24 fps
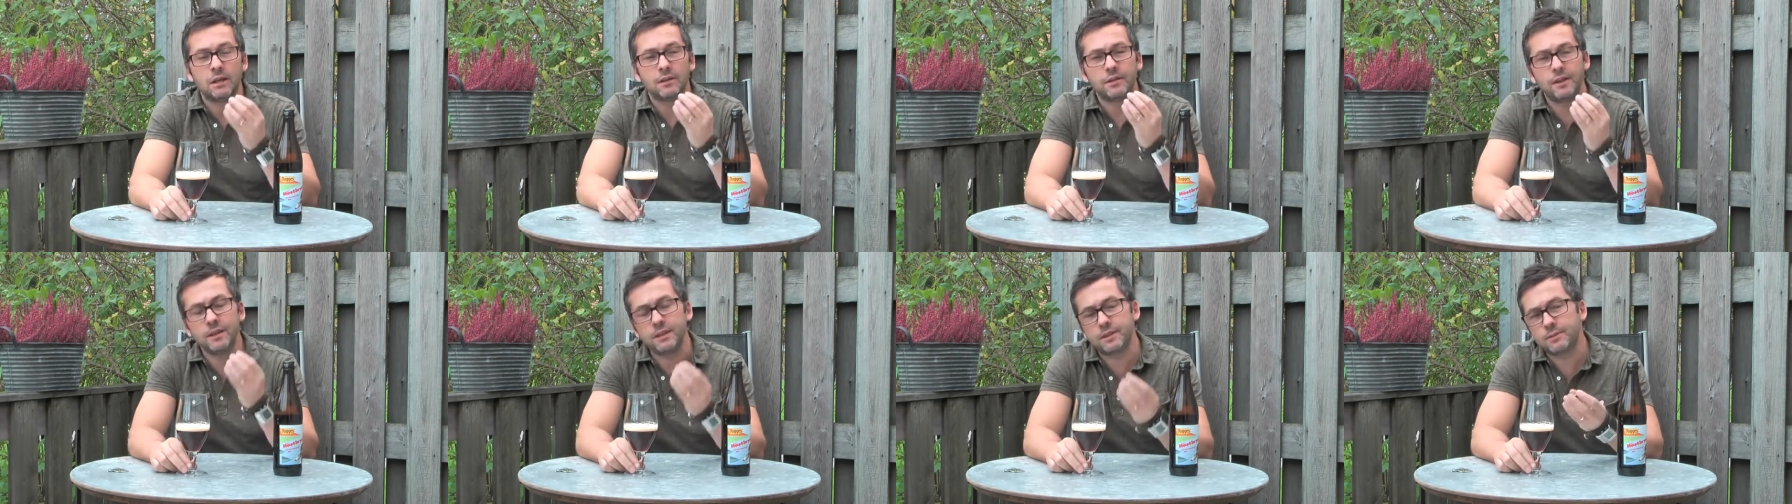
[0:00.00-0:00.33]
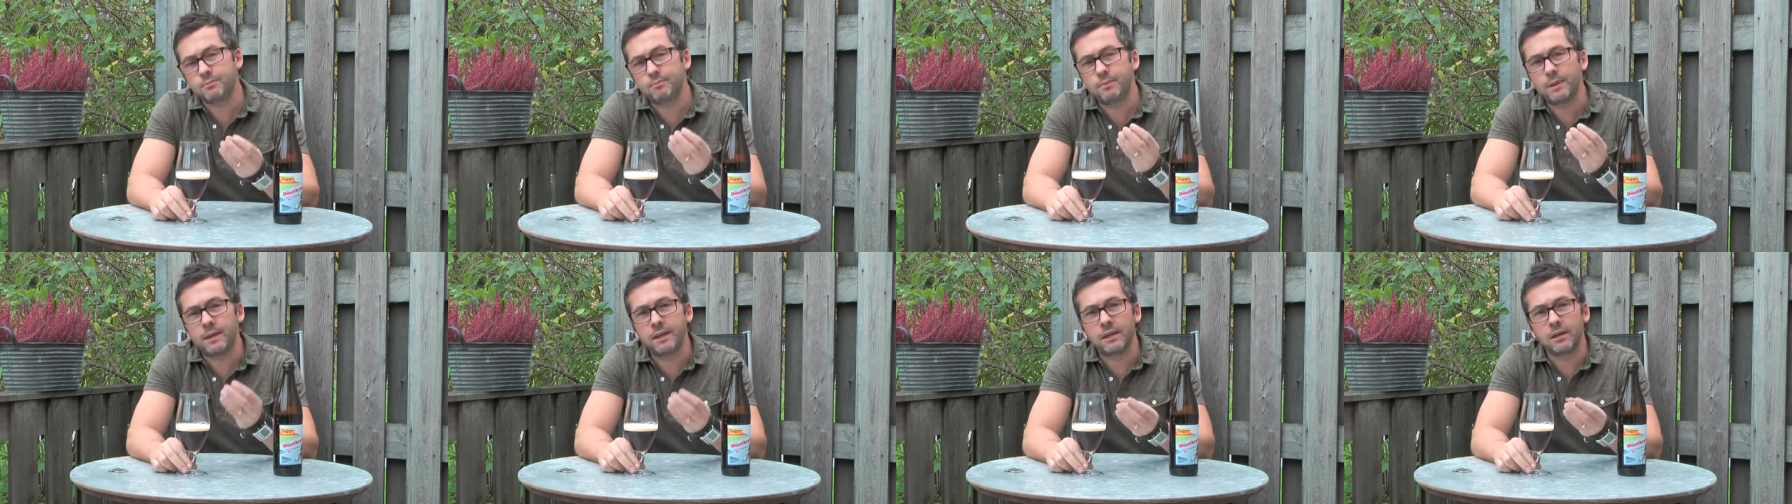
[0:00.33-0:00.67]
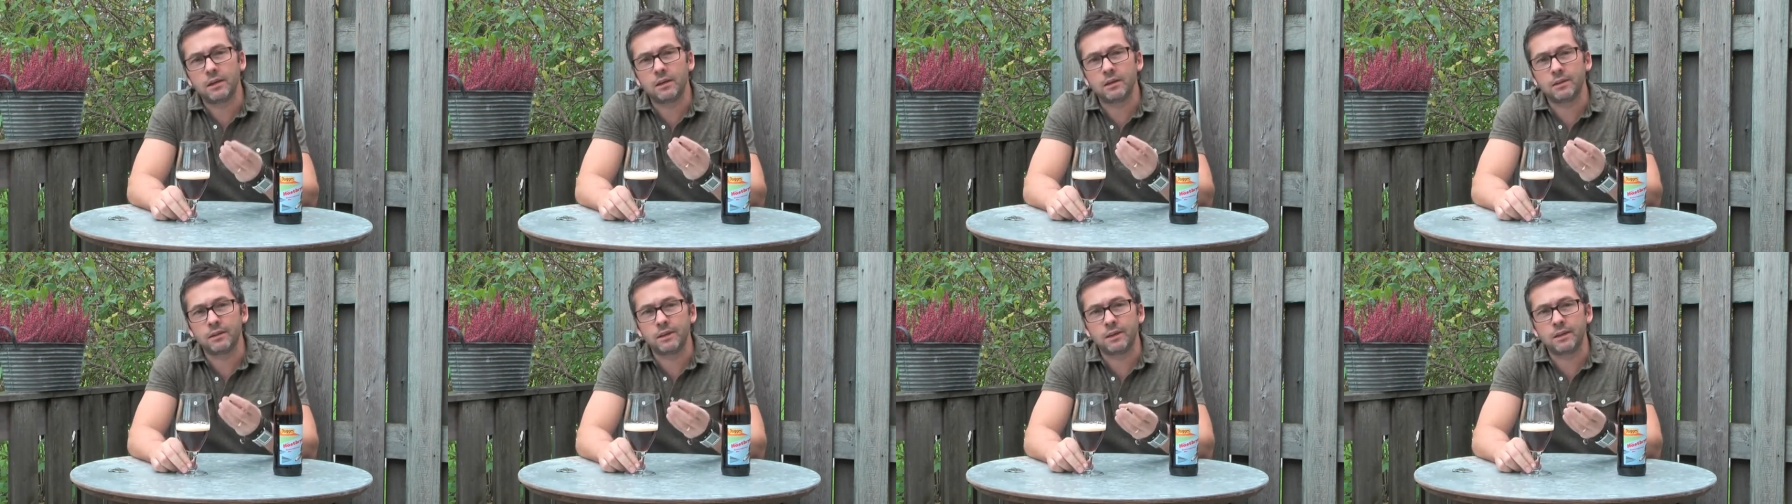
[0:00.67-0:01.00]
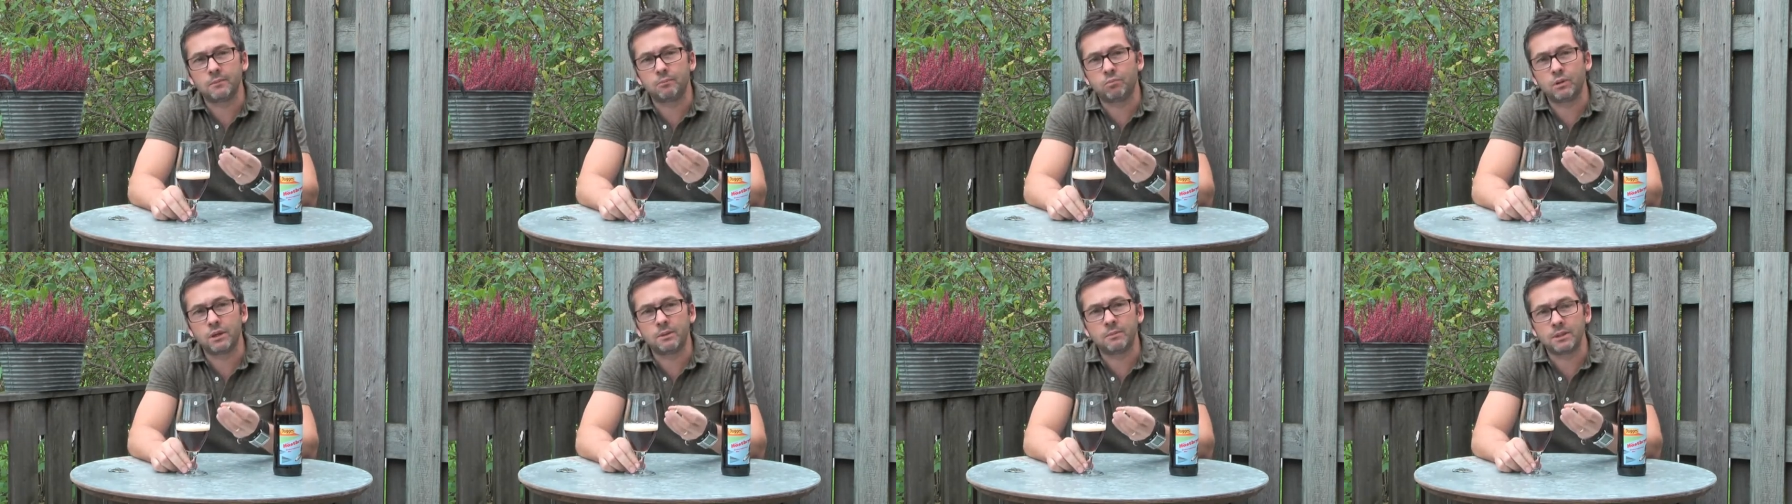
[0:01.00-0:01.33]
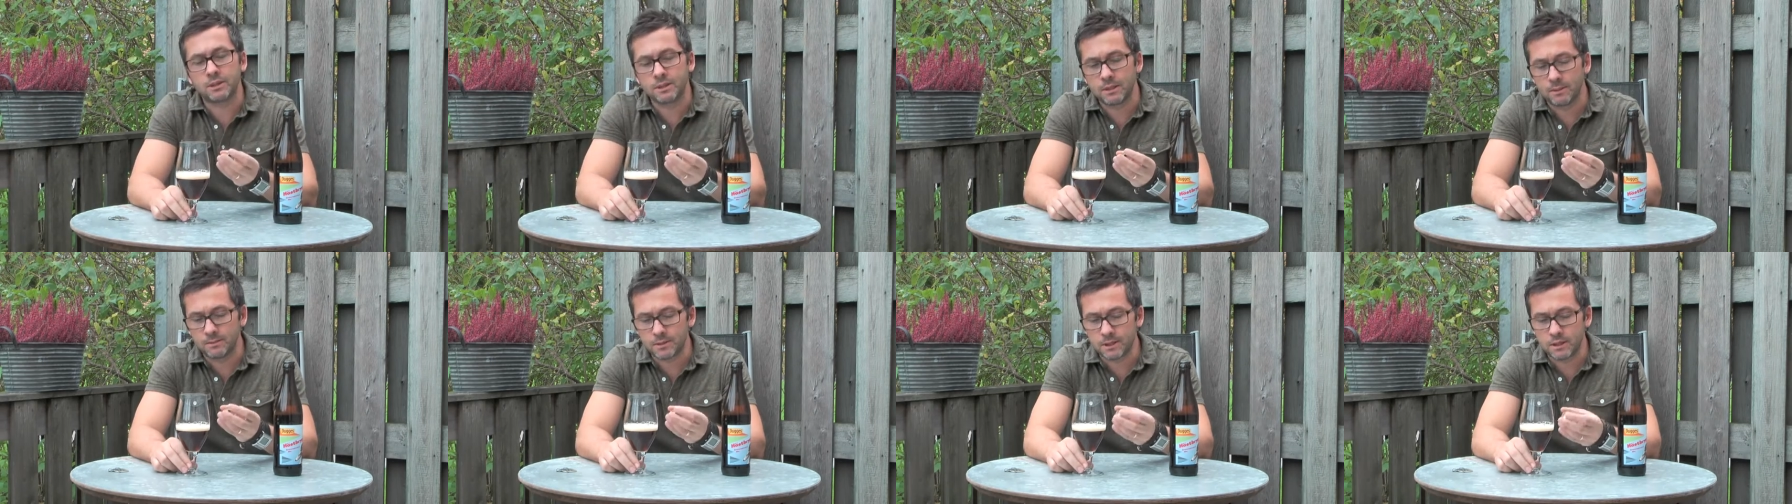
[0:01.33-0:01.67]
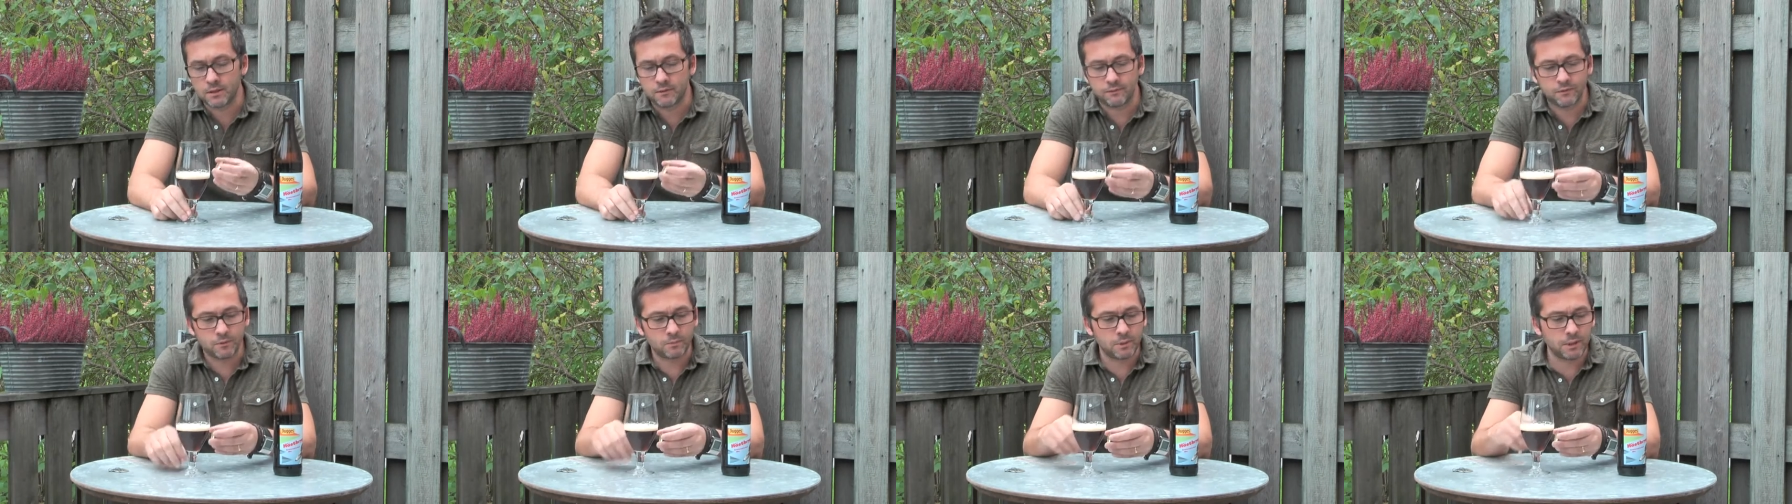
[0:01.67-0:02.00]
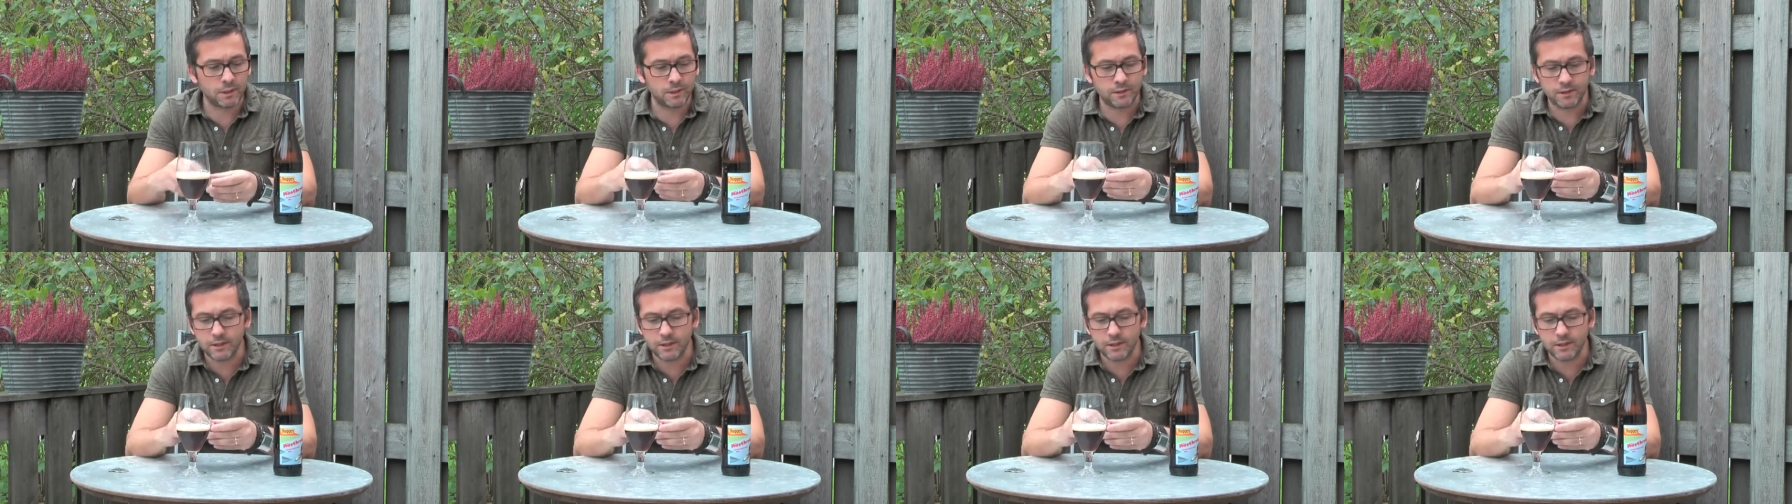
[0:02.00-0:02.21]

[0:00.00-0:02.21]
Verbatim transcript: This beer, I think, pretty much sums it up for me.